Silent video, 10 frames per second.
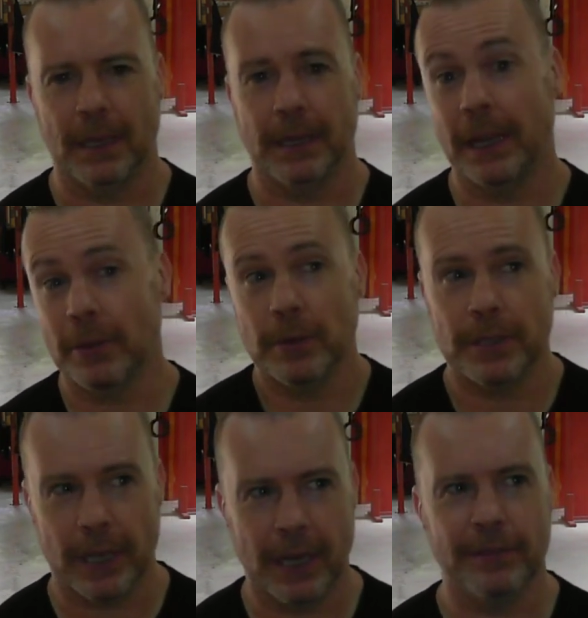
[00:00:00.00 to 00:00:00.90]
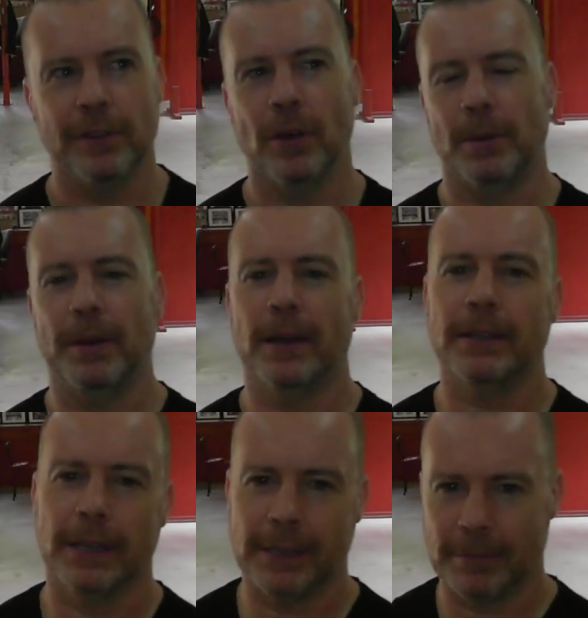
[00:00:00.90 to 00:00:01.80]
In other words, I kind of forgot about
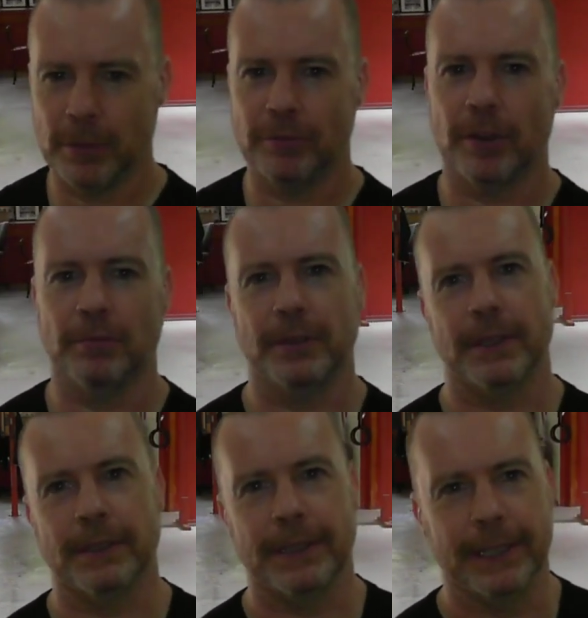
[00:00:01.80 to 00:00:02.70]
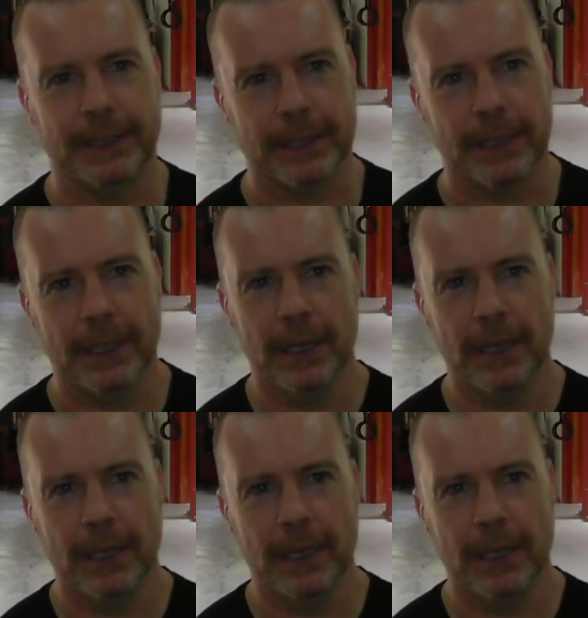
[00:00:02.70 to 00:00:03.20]
it and then moved on with other things.